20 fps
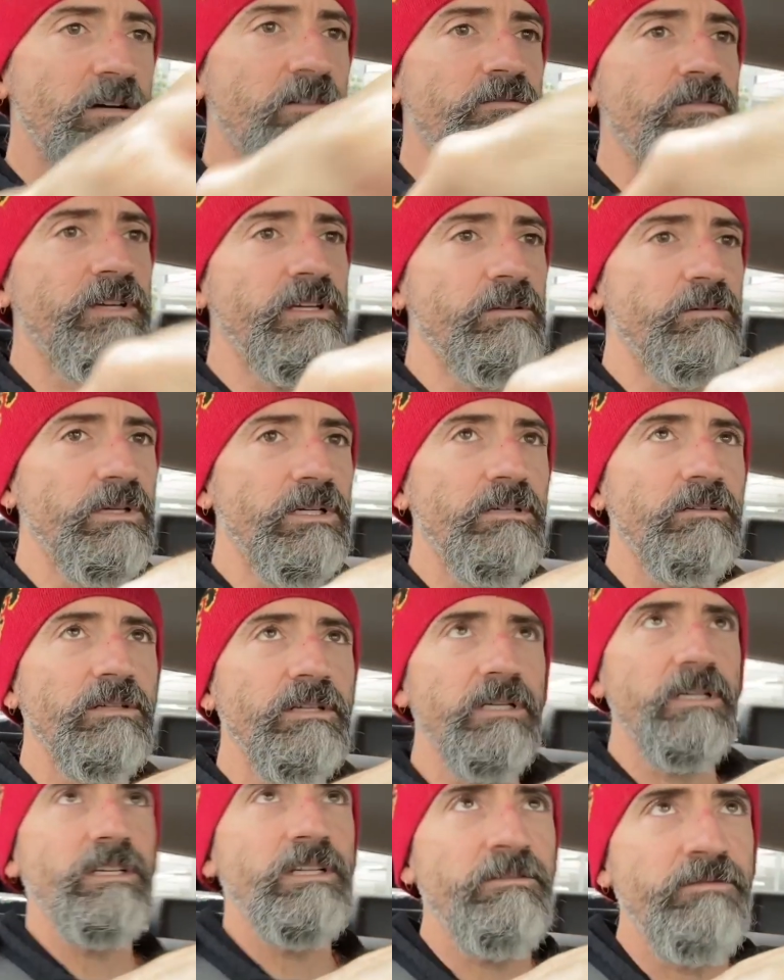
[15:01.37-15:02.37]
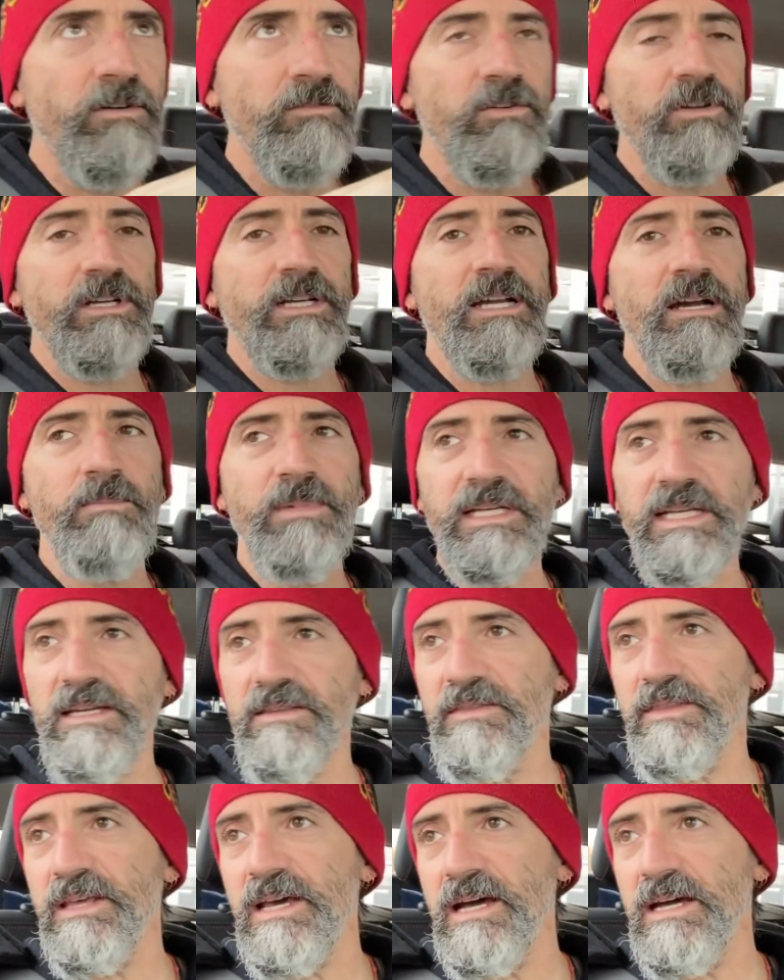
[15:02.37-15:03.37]
I figured, well, if I've got to come and
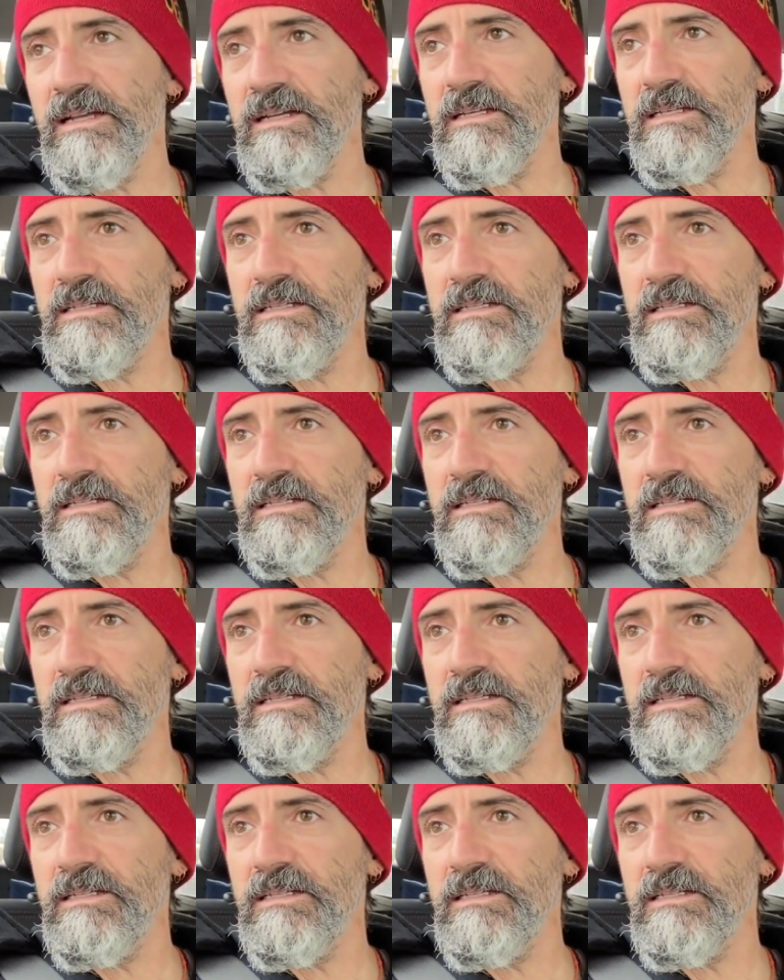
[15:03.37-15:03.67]
get that,